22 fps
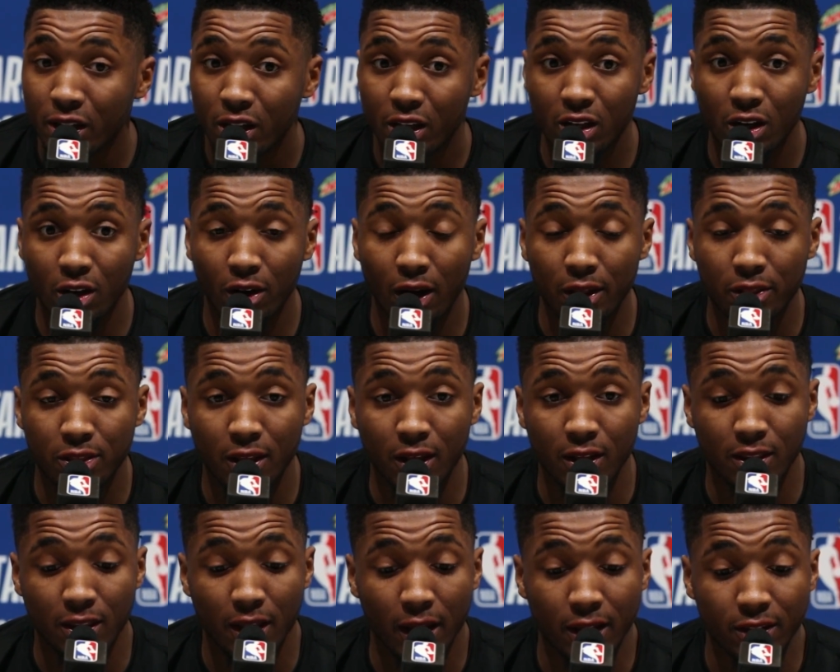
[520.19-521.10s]
You know, I
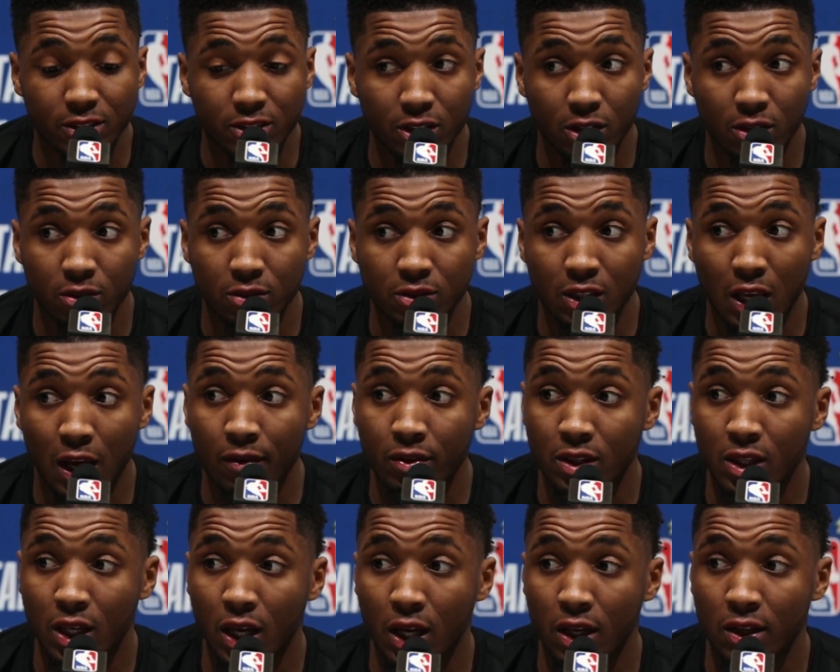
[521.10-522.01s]
think that shows
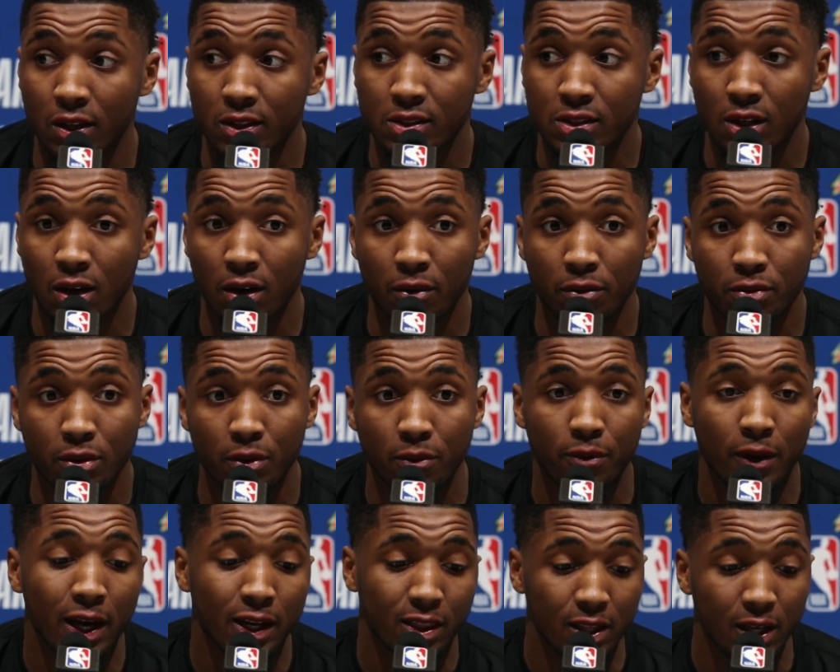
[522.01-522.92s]
everything in itself.
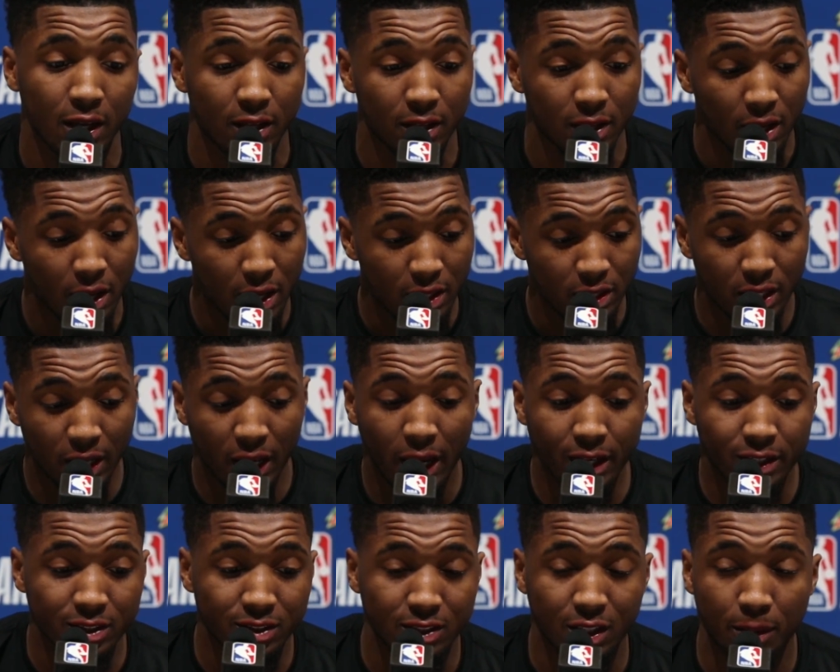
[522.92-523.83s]
The fact that the
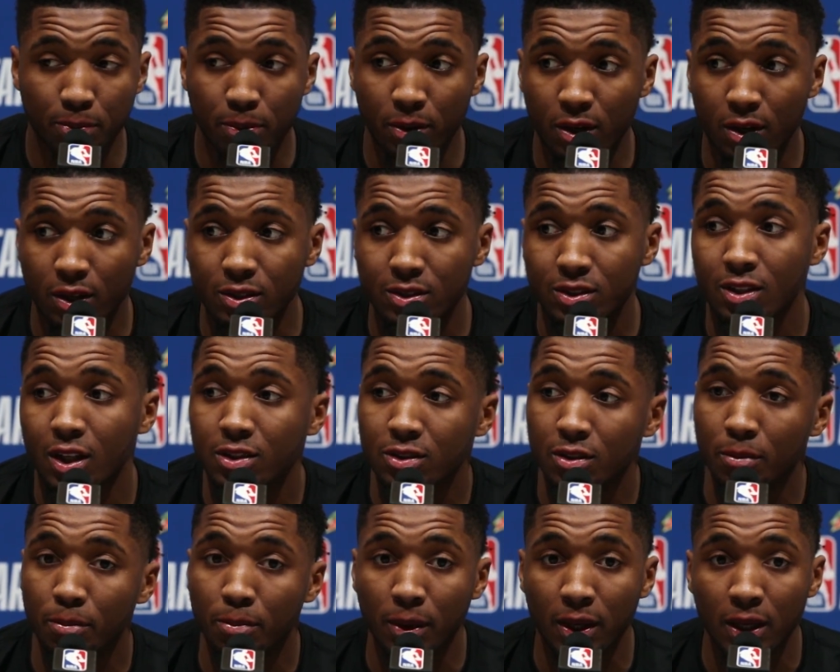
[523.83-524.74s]
agency put on
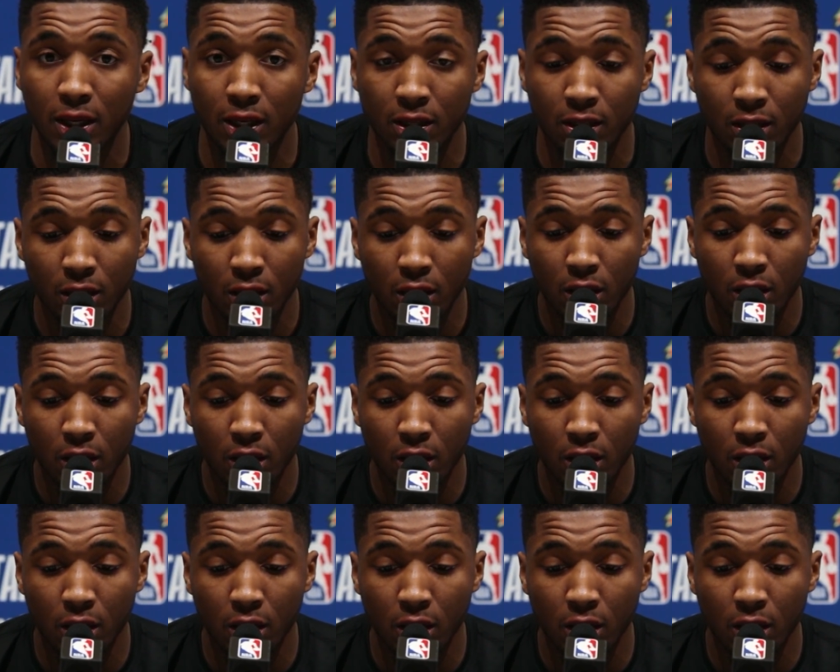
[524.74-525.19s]
such a big